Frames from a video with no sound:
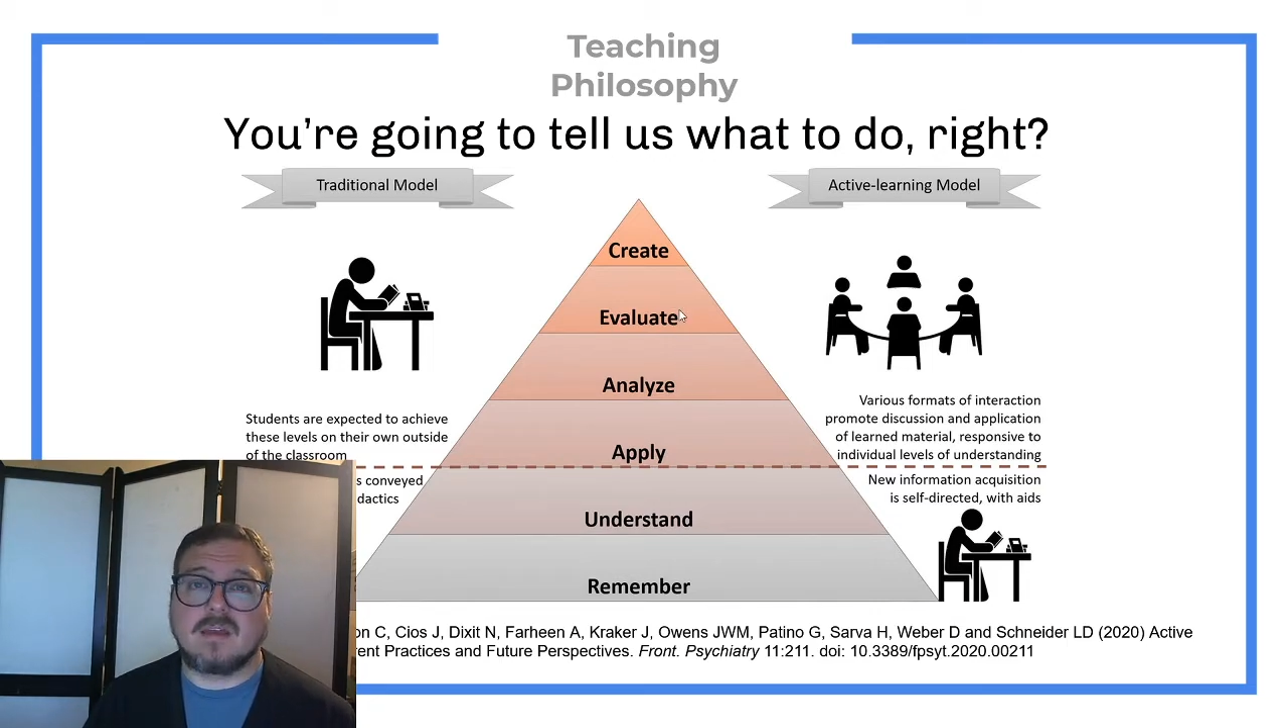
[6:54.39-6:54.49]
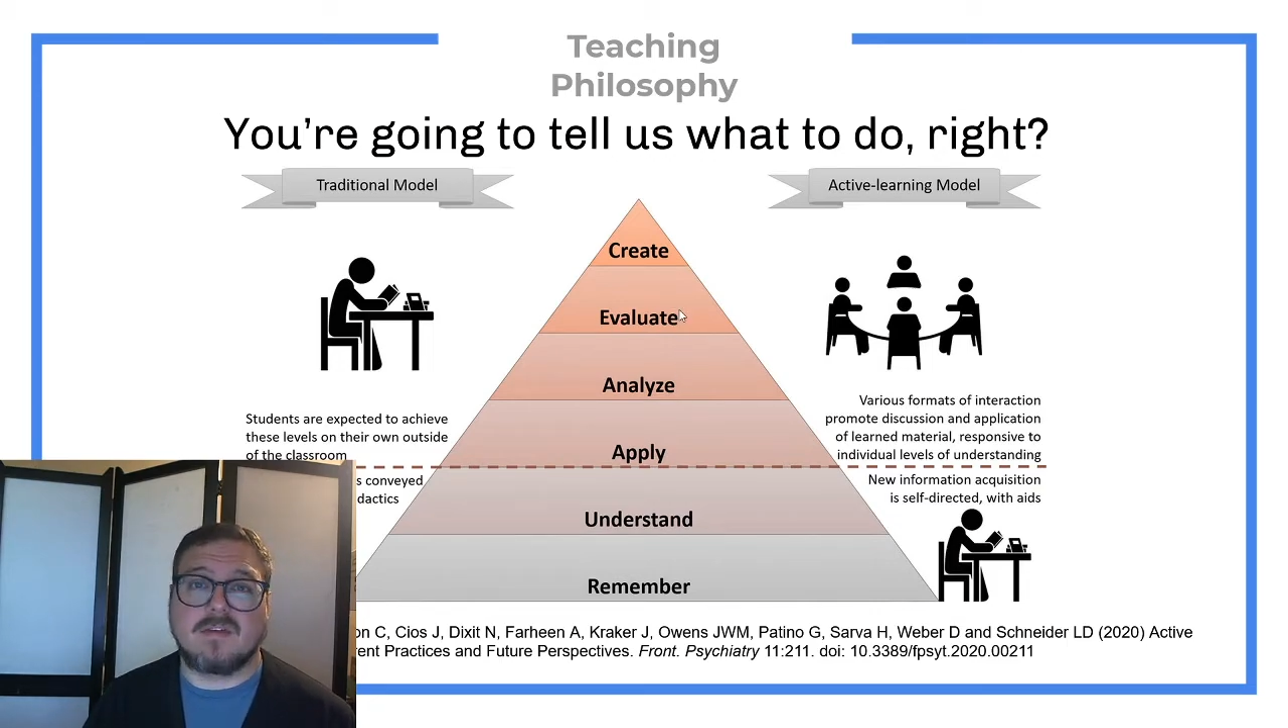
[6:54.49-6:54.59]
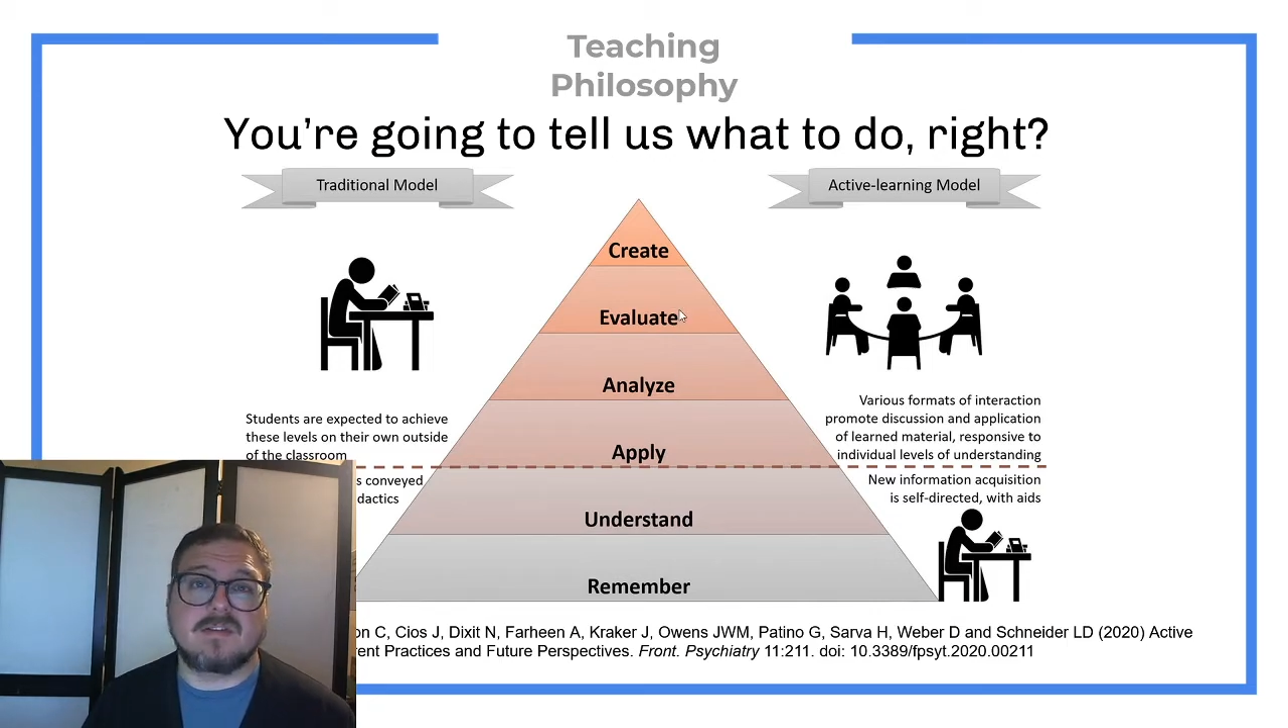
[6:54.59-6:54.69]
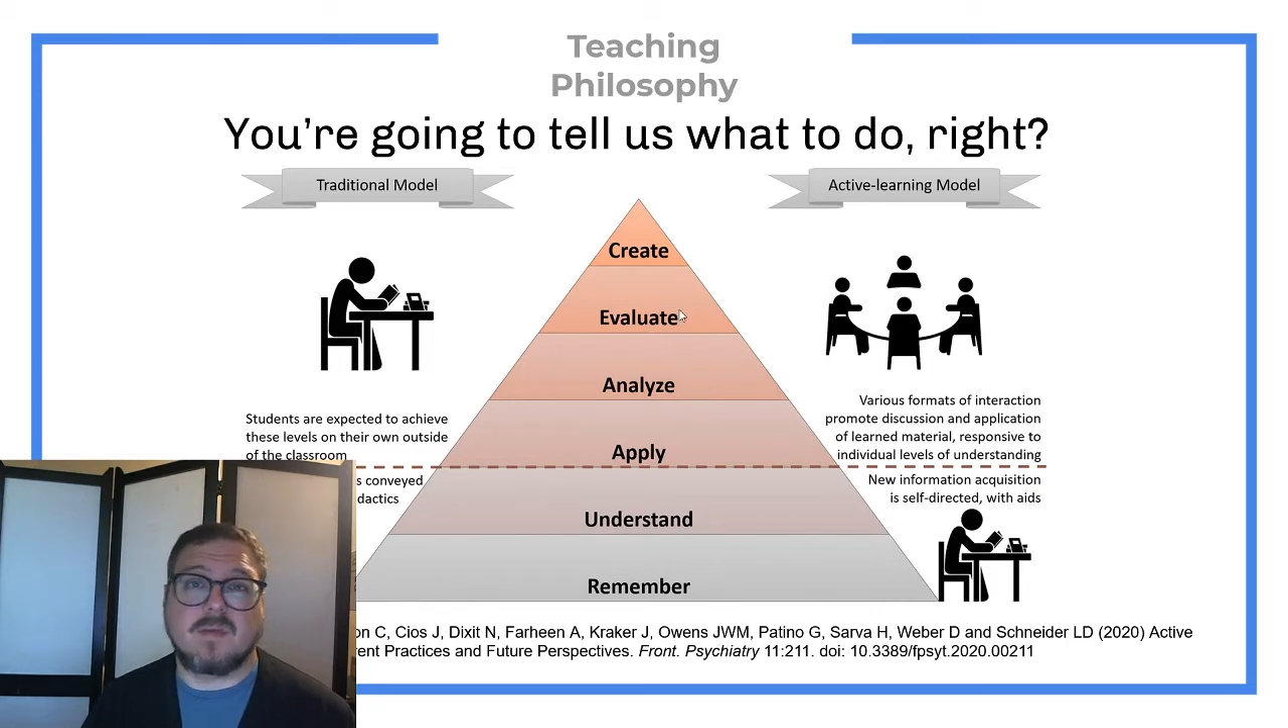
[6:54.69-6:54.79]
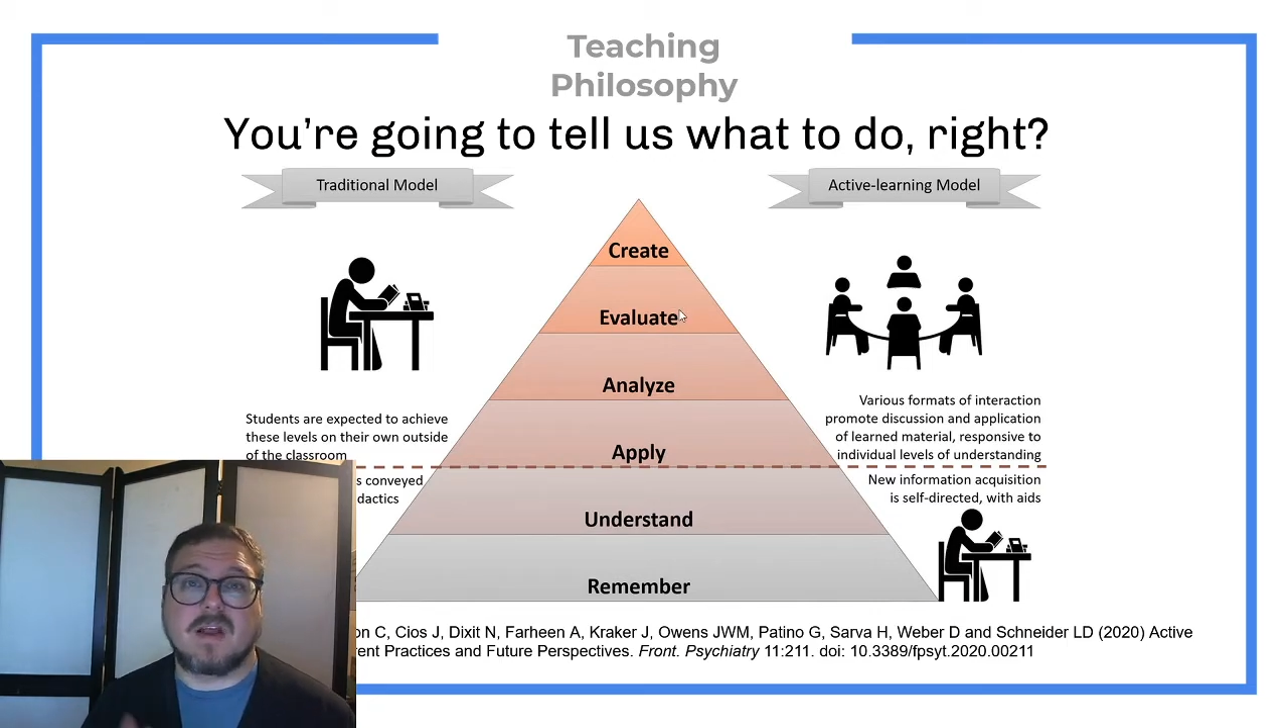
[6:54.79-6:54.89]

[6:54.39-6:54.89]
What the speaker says: given someone